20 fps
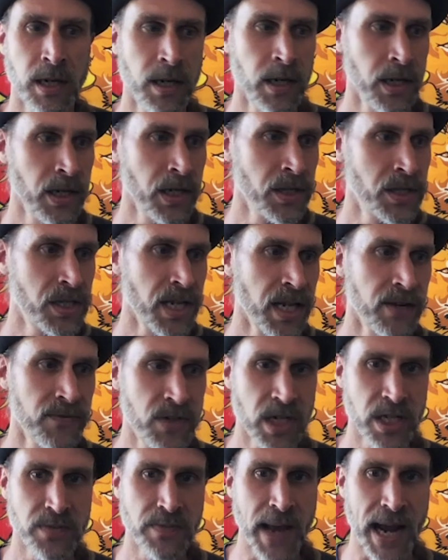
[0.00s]
instead of
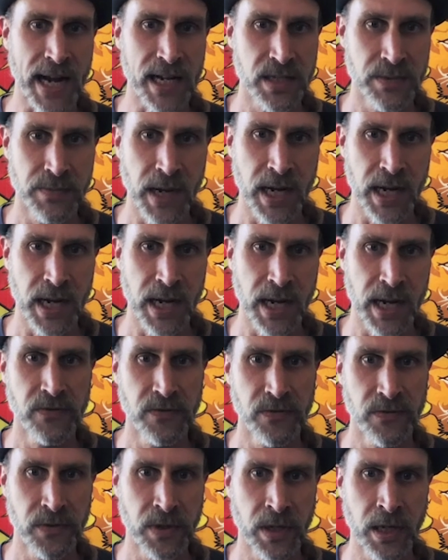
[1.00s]
just maximizing
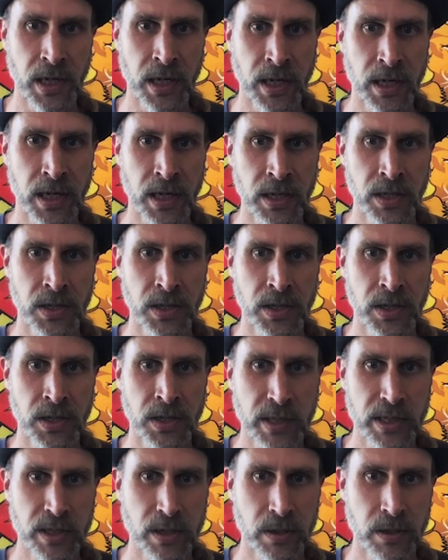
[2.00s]

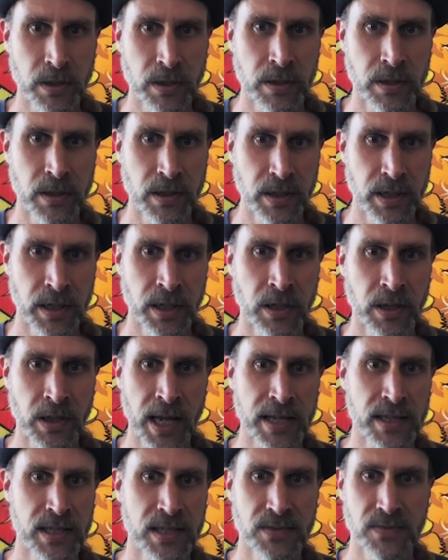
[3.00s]
shareholder return. You know,
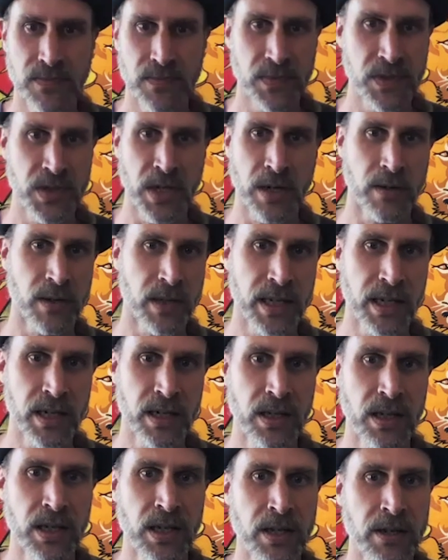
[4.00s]
that's generally
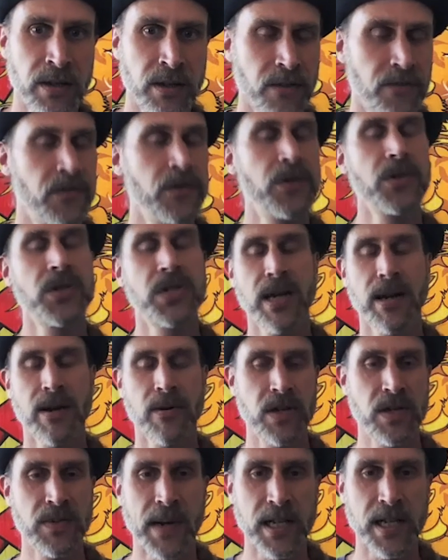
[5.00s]
the fiduciary
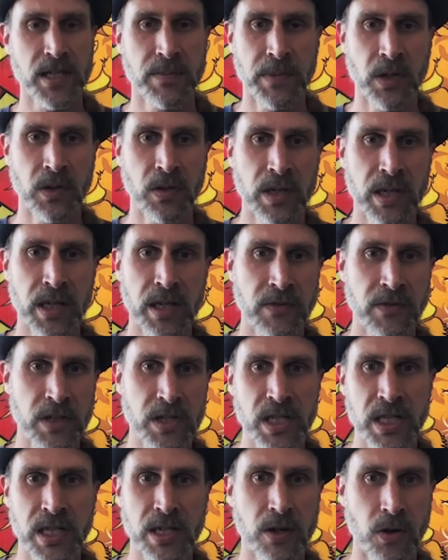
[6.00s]
responsibility of a
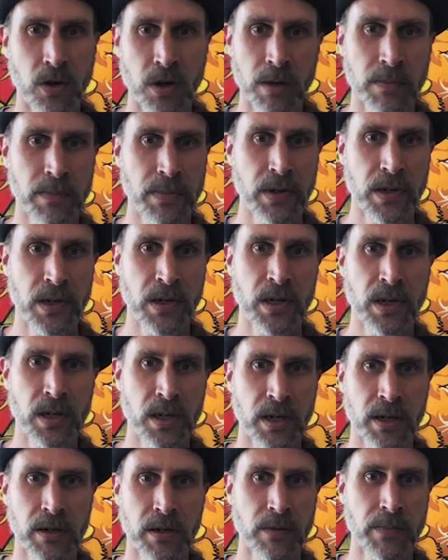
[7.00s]
C corp
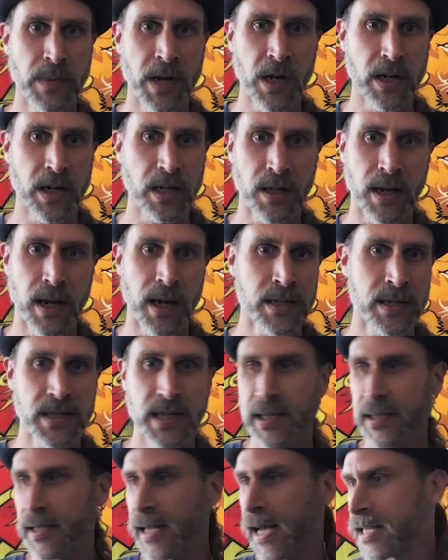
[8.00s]
under American laws.
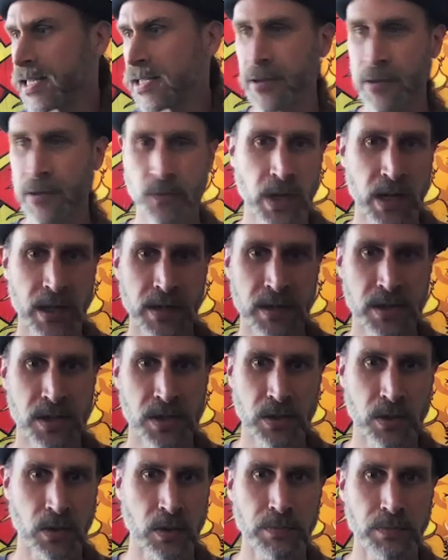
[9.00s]
Like, that's your one and
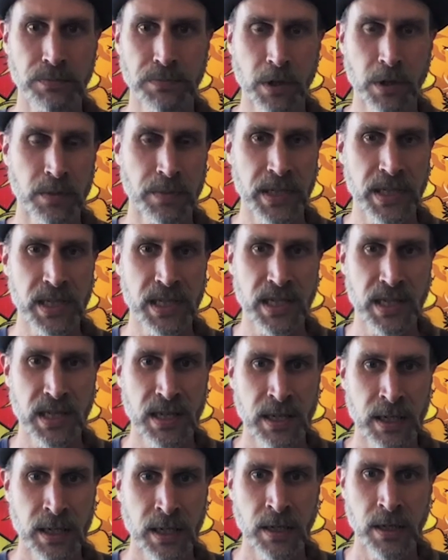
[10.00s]
sole purpose.
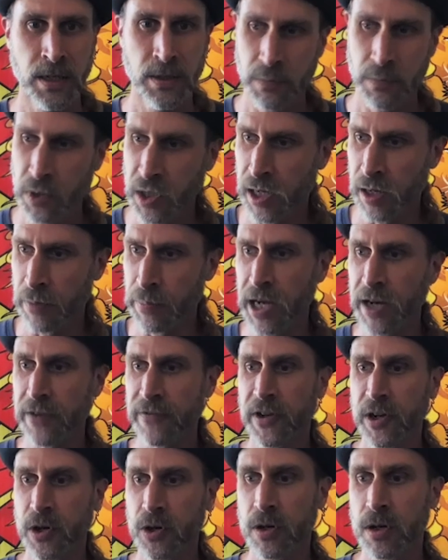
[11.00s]
But a
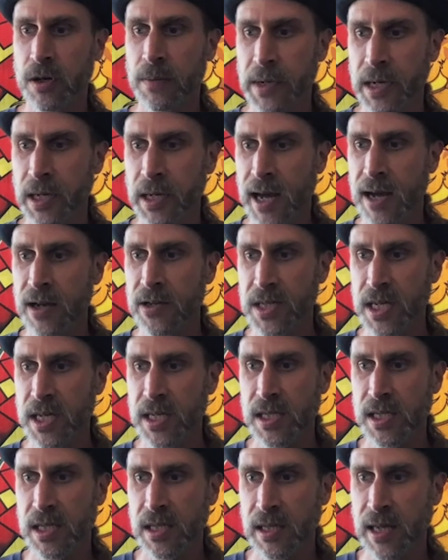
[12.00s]
benefit corp, it allows
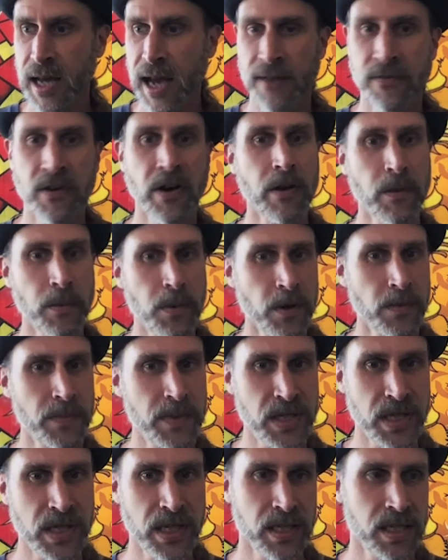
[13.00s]
us to have other
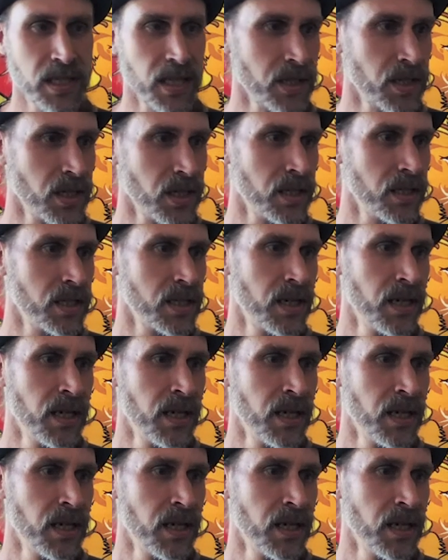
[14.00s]
purposes, such as